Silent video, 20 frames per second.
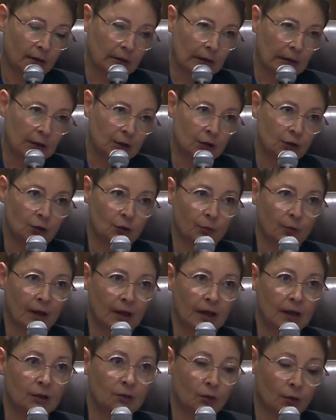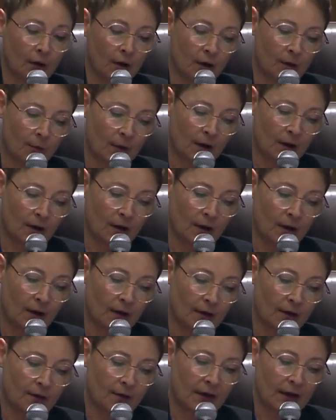issued by
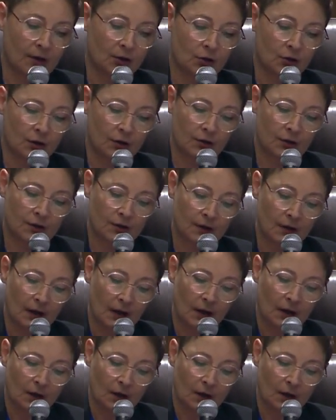Indorama Ventures,